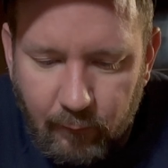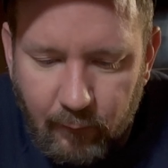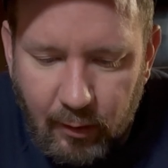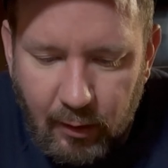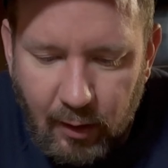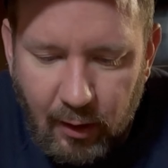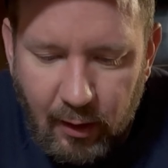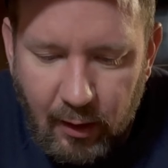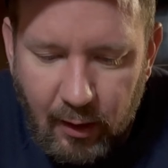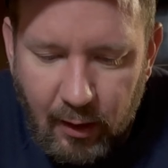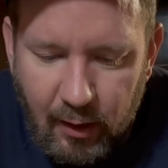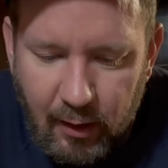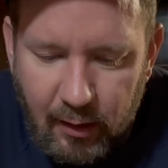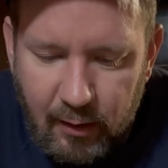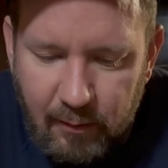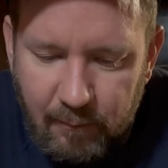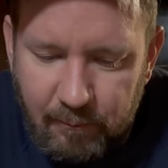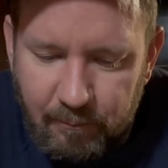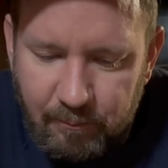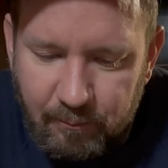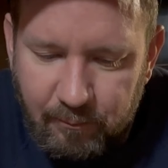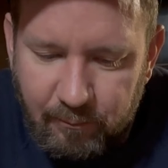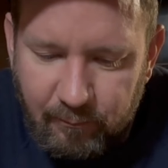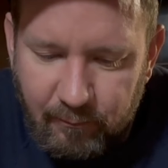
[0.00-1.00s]
And
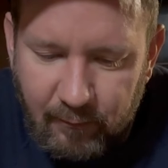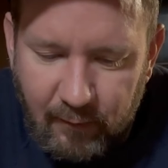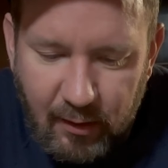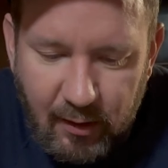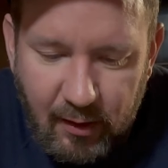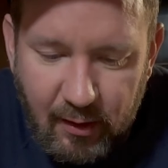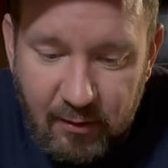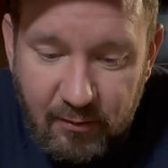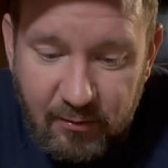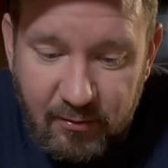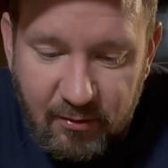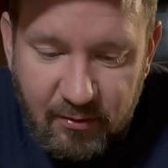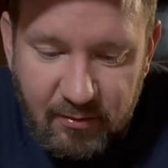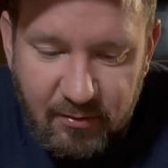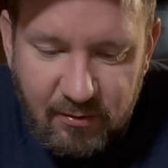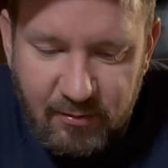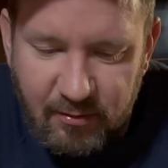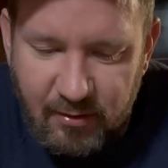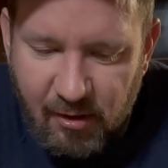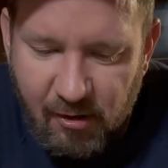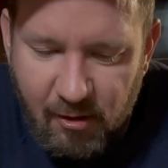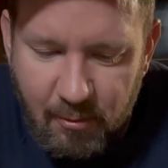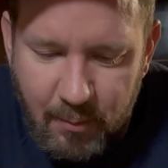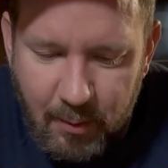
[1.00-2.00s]
yeah, it's just as
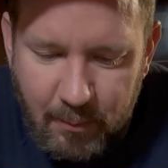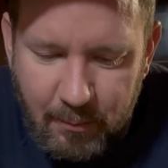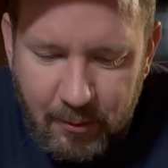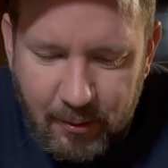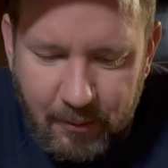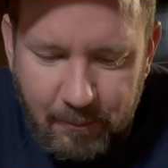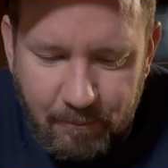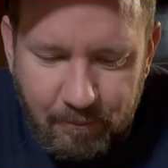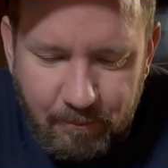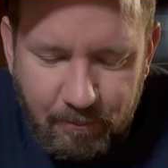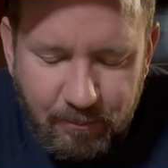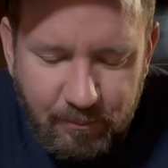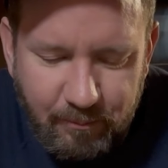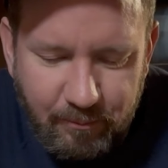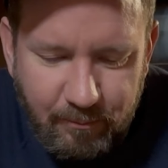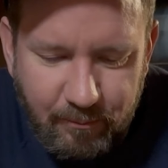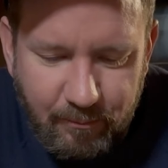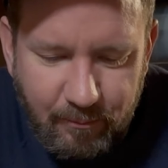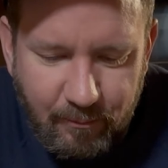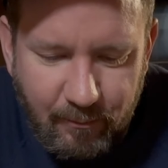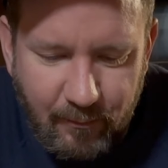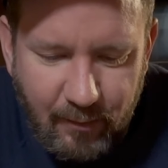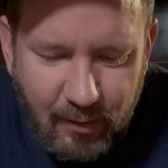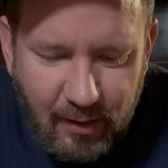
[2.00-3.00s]
I remembered.
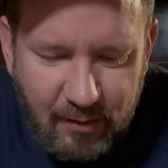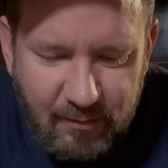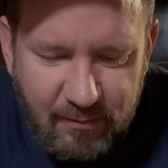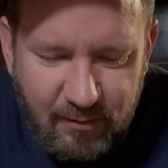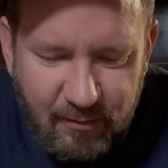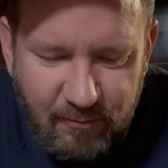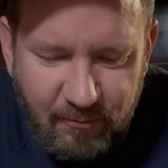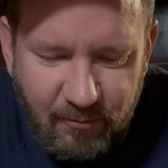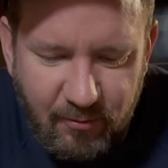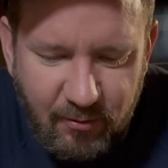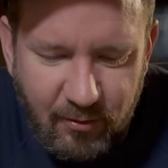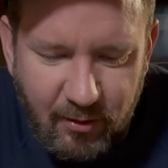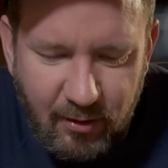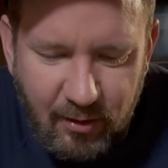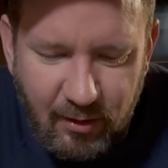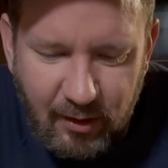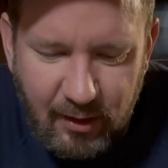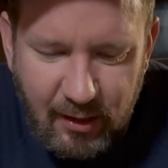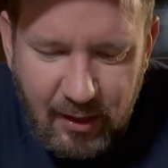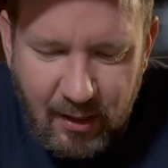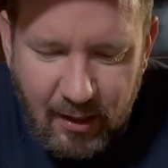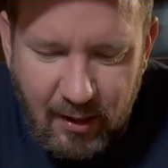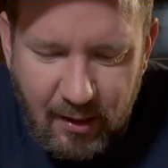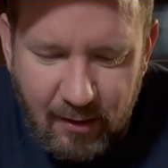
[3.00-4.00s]
It's a really
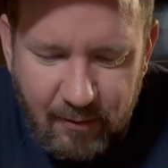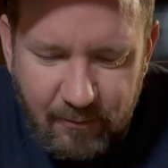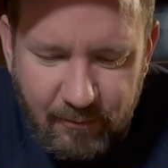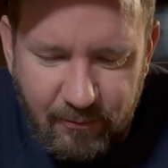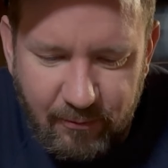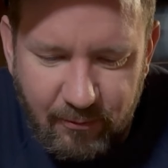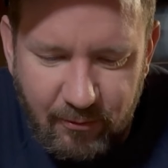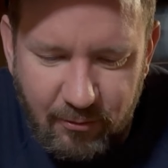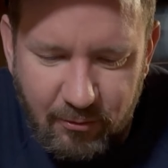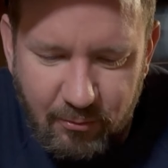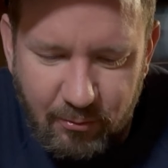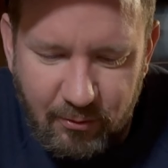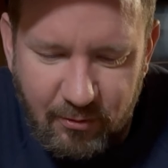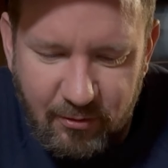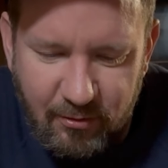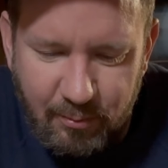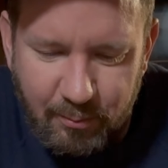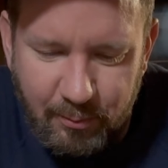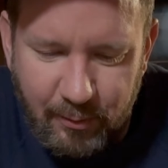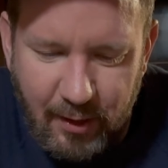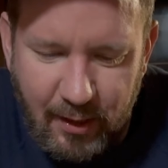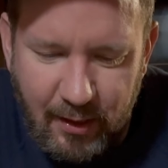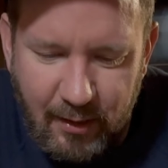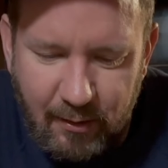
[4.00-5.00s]
hard fruit to
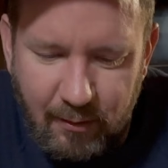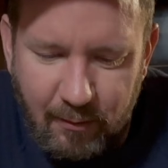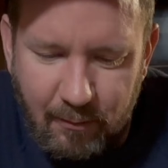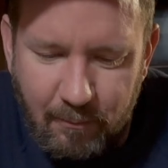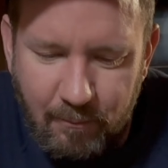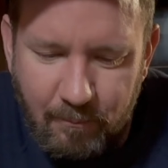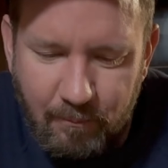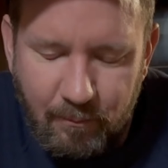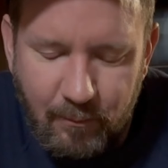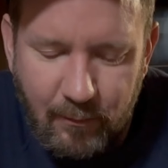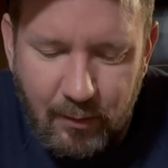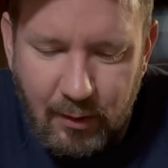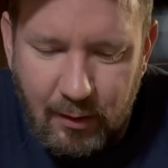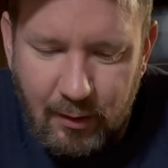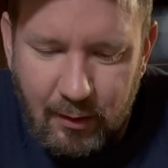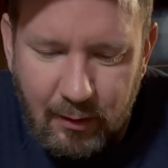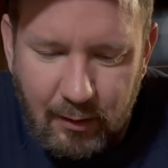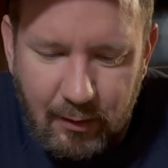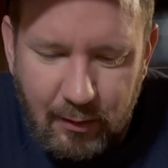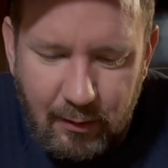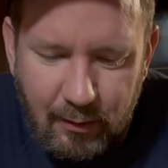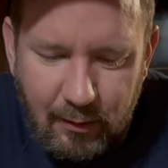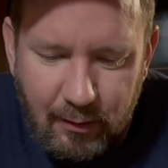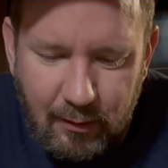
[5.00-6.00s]
explain.
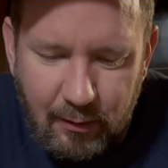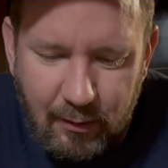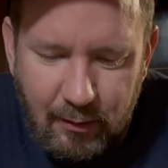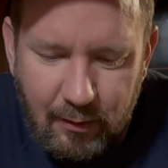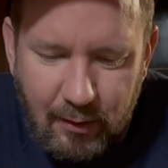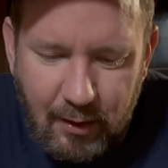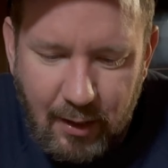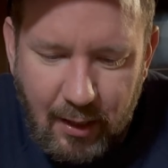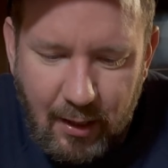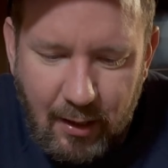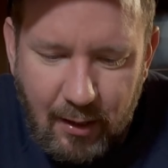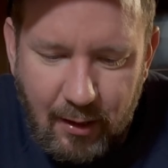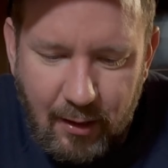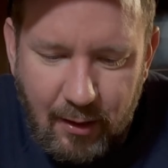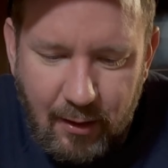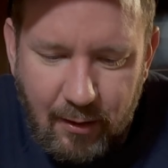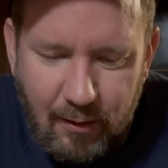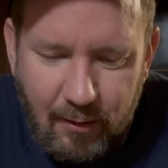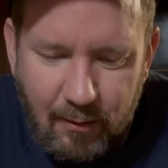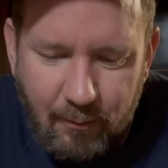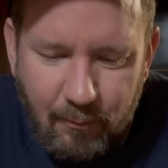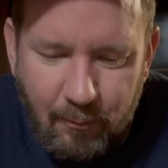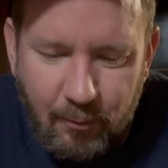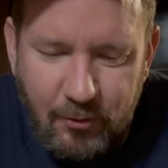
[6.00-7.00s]

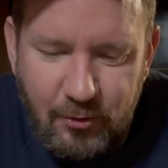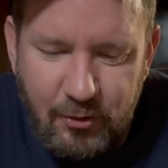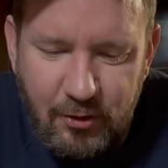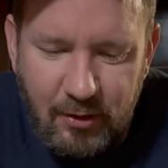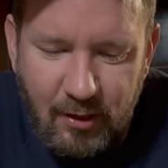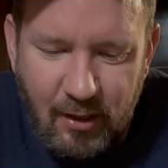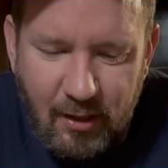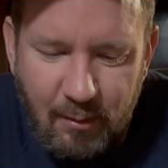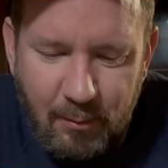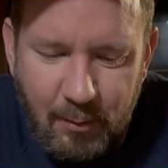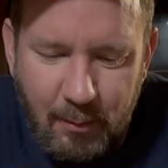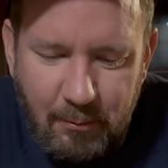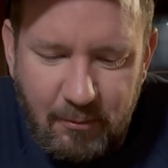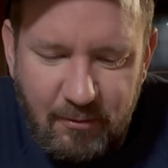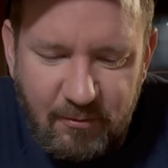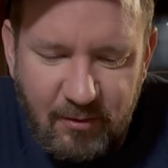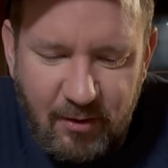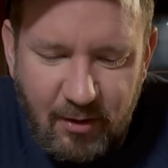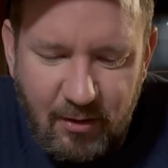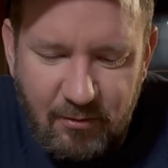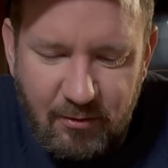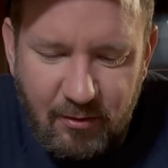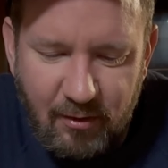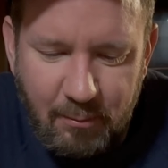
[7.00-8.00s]
Watching other people's
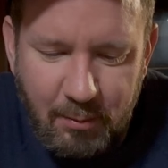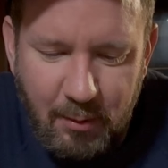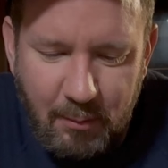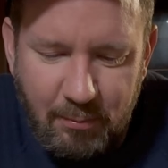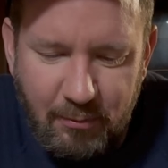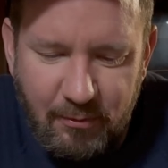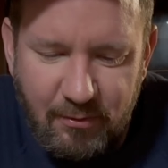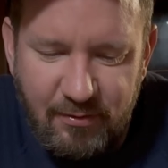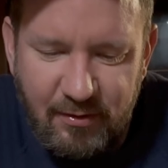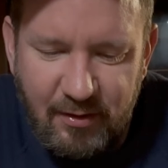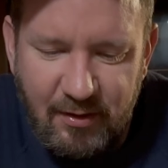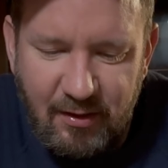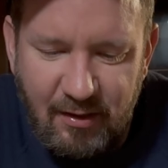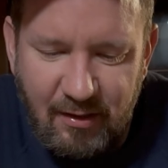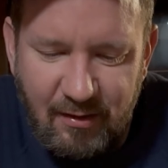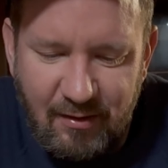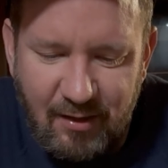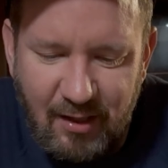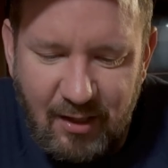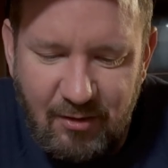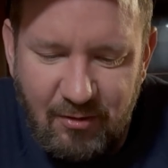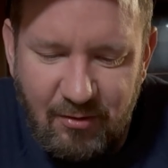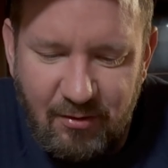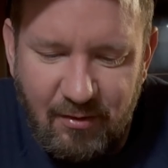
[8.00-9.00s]
videos, a lot of people said that it
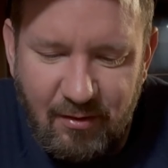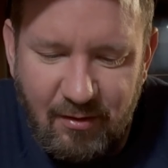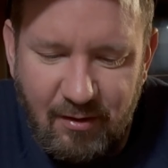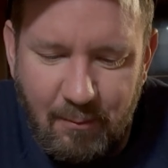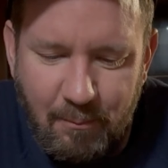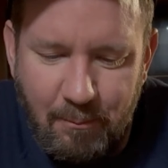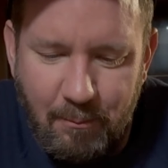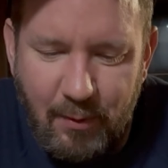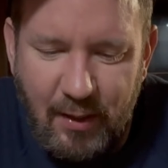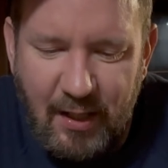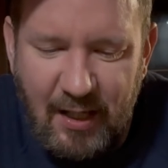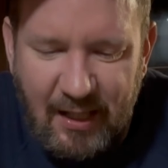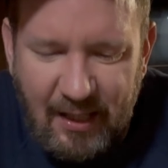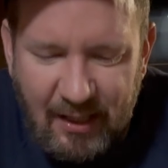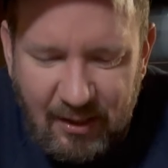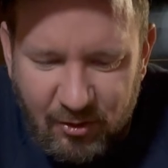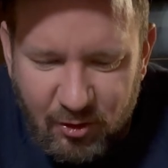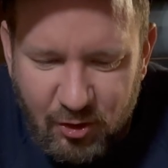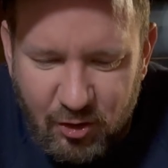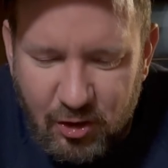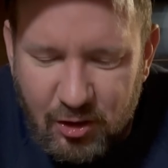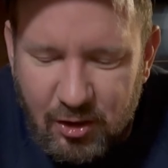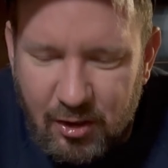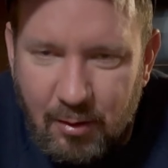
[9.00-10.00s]
tastes like a
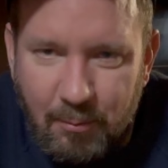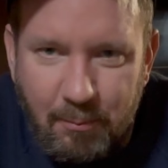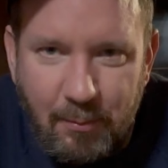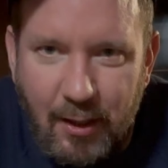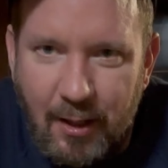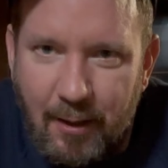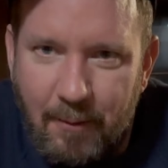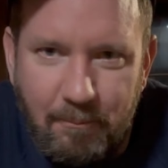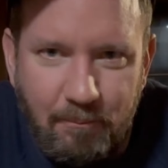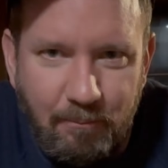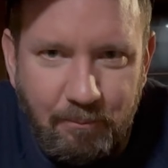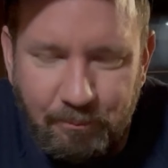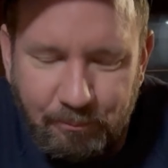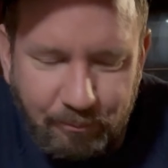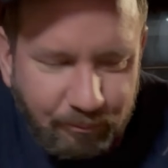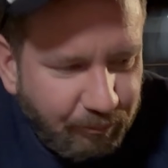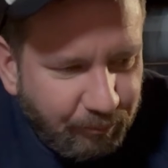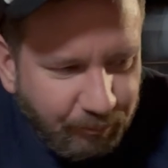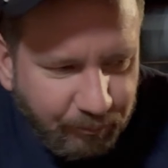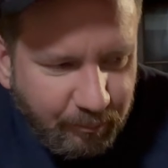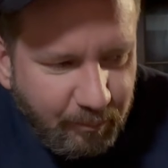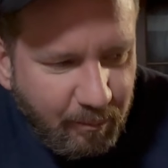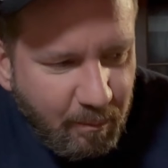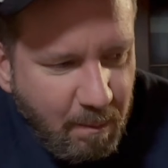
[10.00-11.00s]
peach, but
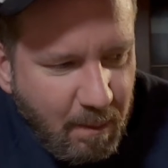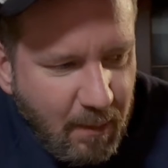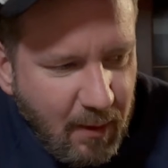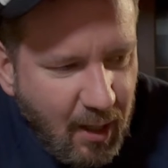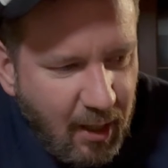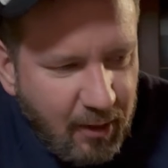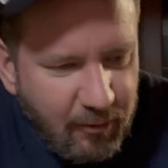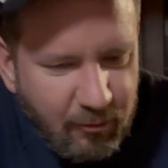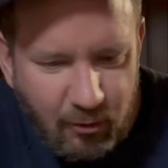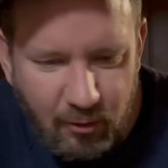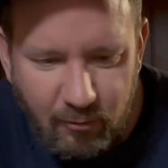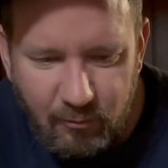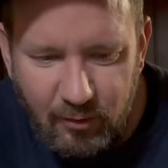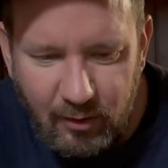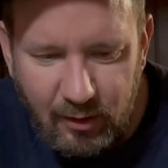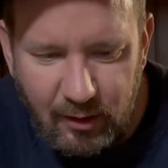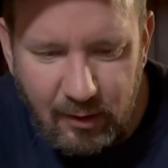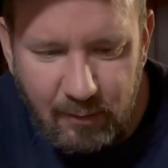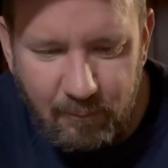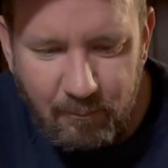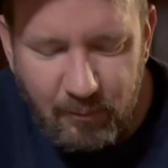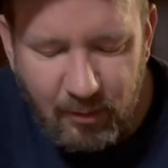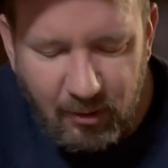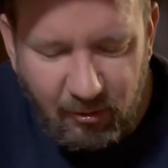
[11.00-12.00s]
I don't
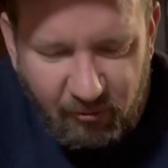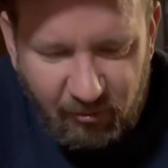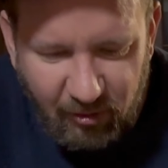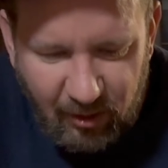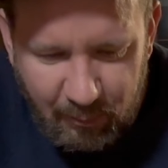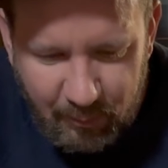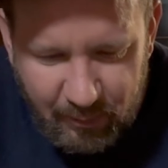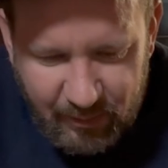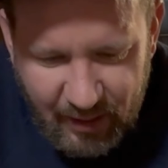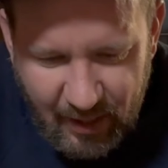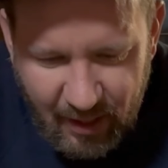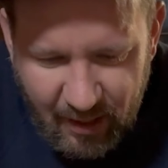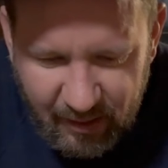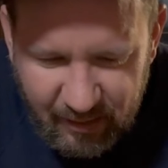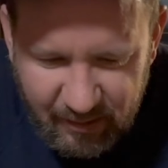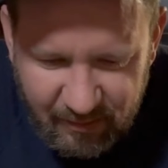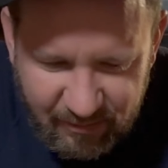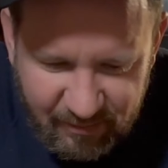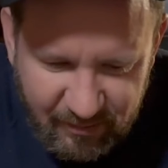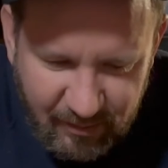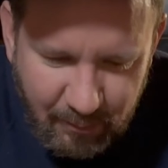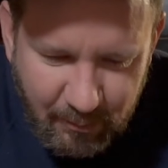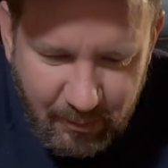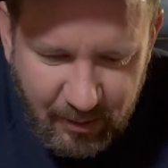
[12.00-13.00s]
really agree with that. I can
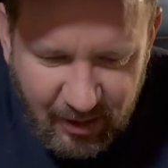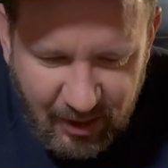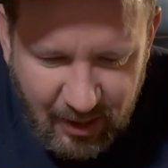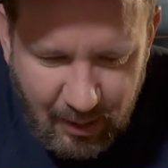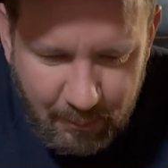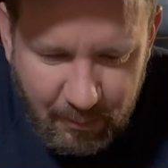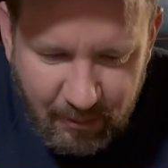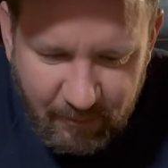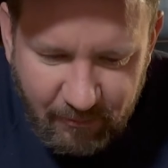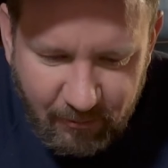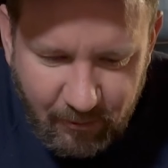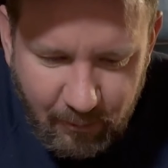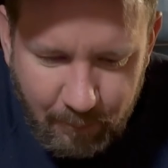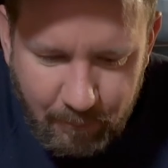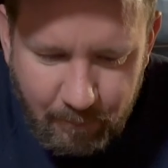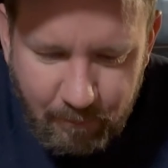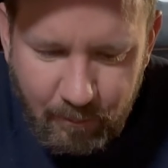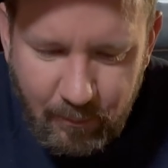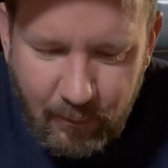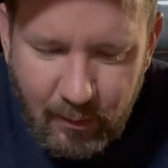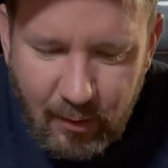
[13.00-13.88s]
see where they're coming from.